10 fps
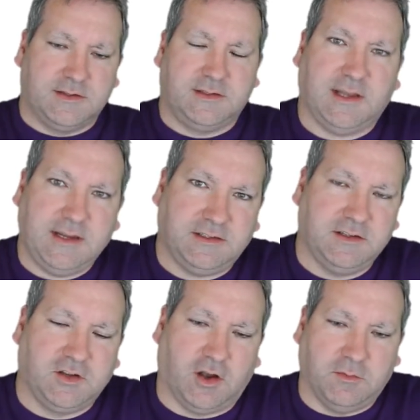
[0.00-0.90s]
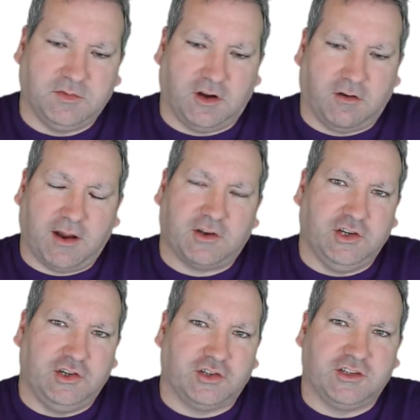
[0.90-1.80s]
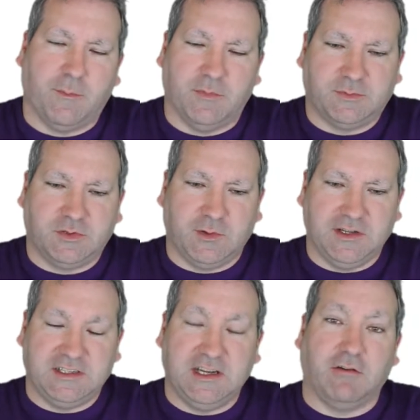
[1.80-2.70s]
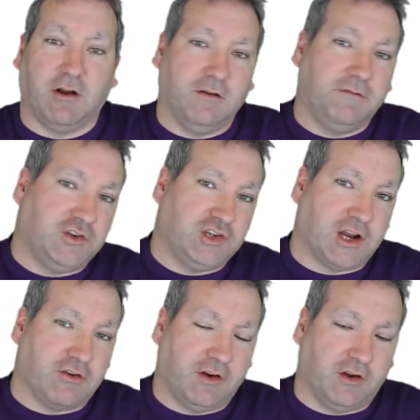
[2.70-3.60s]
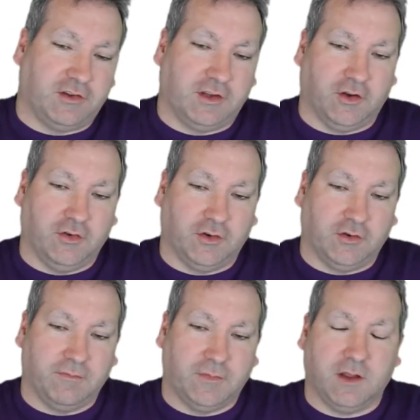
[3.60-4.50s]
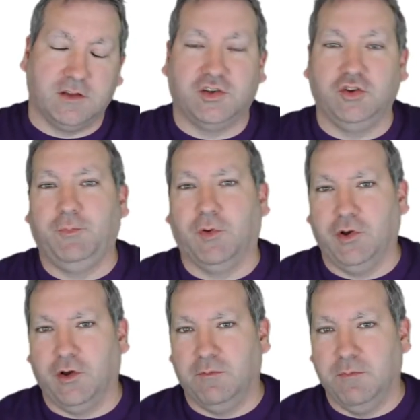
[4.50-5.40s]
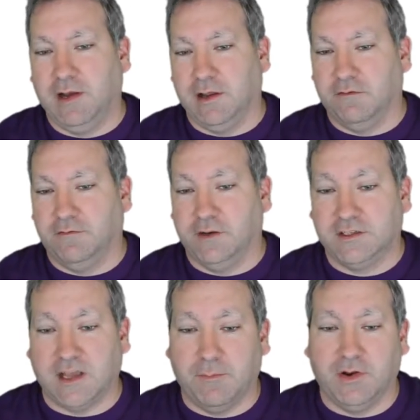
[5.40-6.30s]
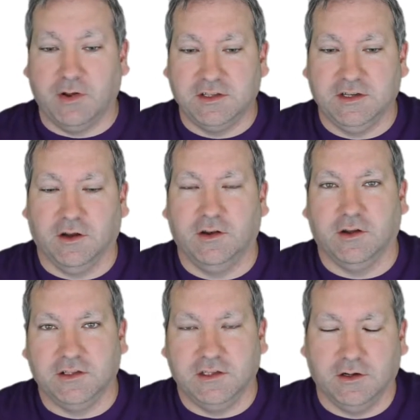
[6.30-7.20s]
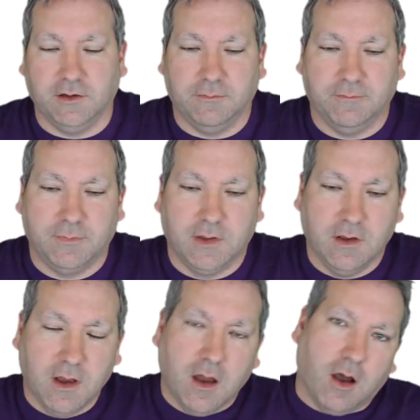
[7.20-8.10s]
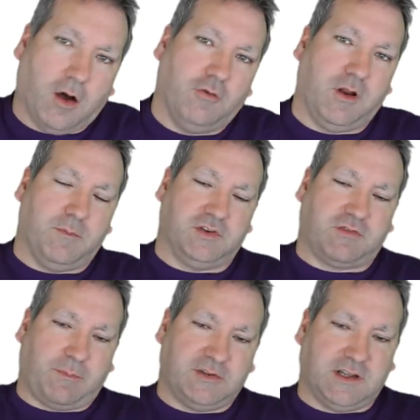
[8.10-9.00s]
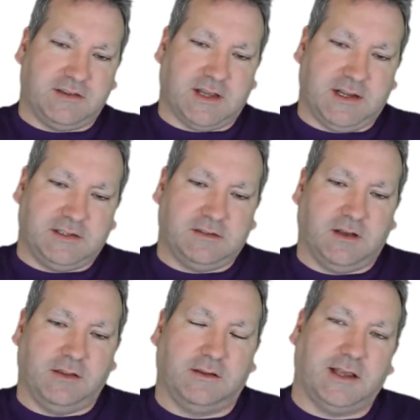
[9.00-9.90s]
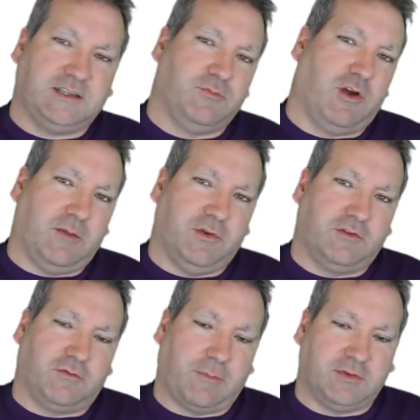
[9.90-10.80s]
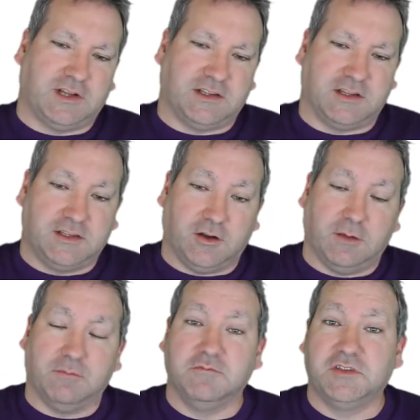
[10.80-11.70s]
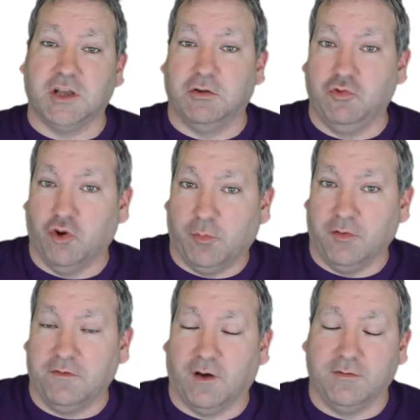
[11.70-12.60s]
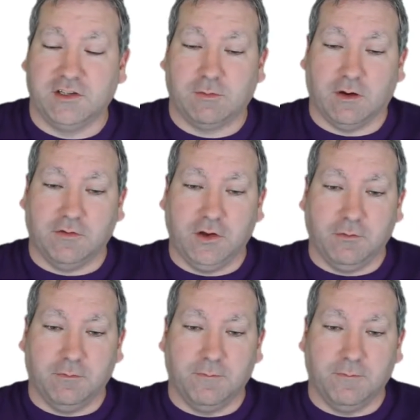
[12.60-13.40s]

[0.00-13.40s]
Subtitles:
Dates and times are actually just numbers between 0 for January 1900 and 2.9 million for December 9999. Whole numbers represent dates and the decimal element represents the time, so 0.5 is 12 noon.